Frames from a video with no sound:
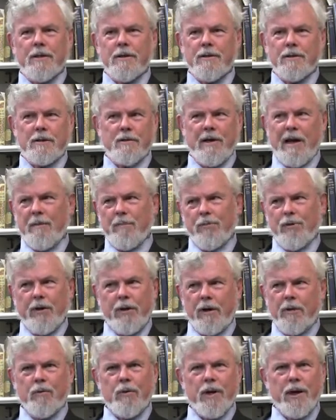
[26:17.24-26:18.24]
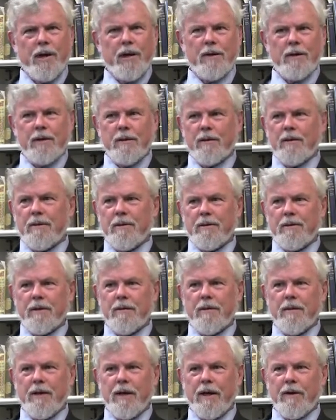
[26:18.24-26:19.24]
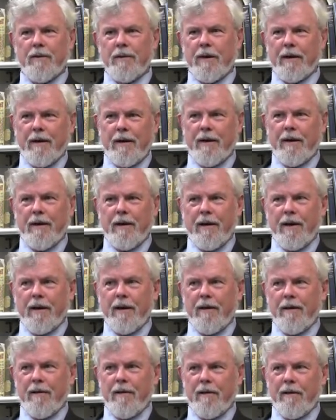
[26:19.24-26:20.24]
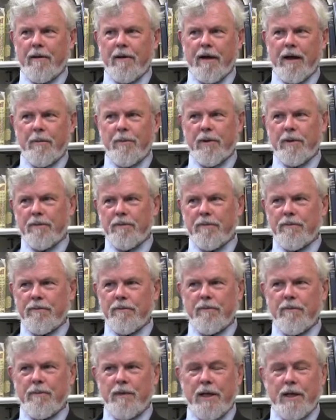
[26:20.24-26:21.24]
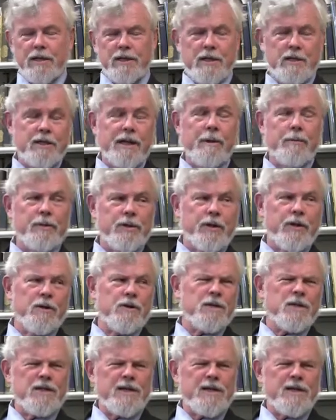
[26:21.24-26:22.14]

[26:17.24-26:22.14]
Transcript: So I put it away, and you know, and, and, a couple of he says a couple of years.